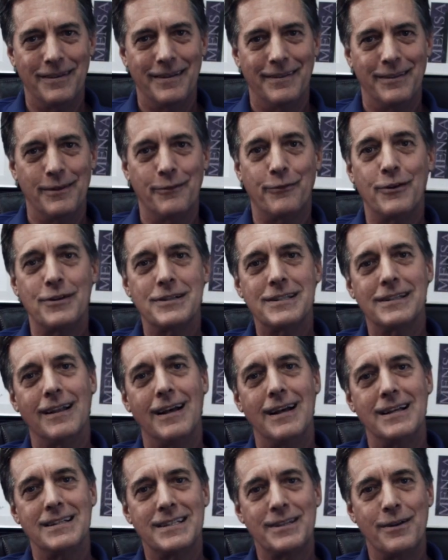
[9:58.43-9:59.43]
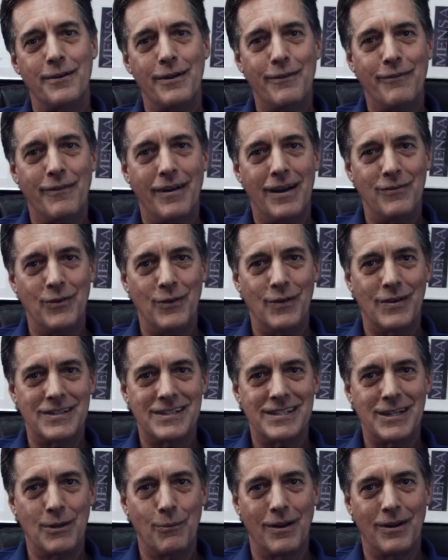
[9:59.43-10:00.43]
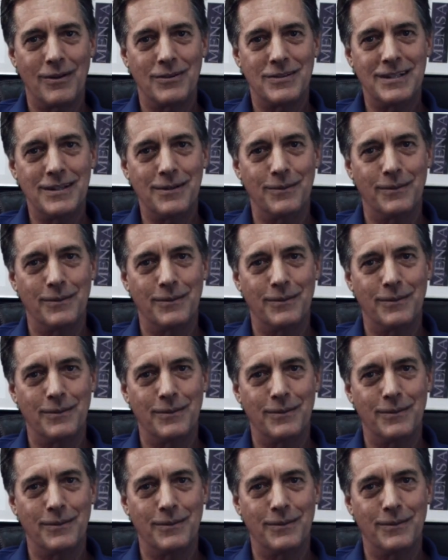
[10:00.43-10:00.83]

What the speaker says: The first law is 35 U.S.C. 102.